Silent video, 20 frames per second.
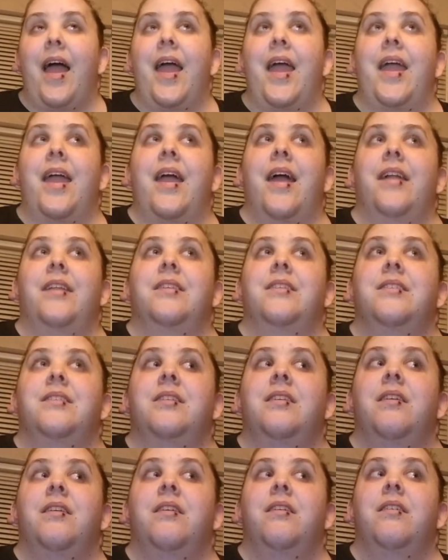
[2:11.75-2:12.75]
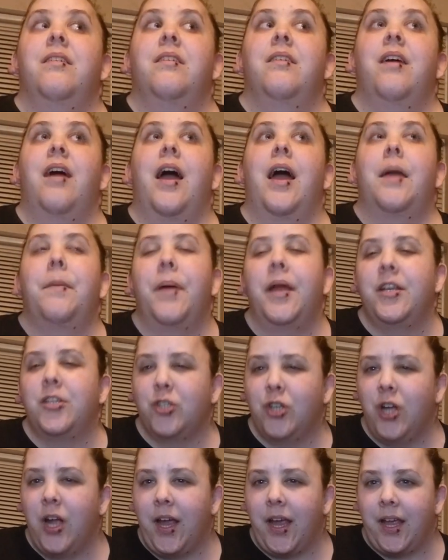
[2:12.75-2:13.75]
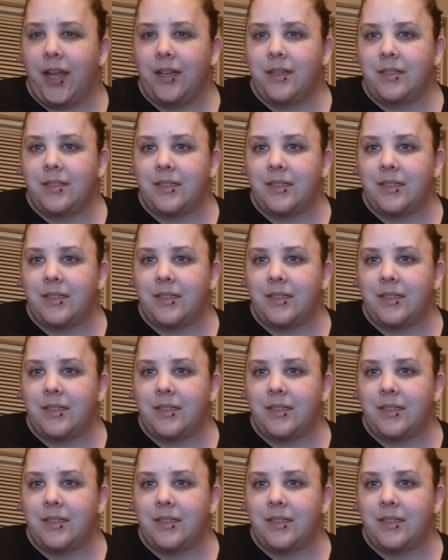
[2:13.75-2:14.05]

And I might try it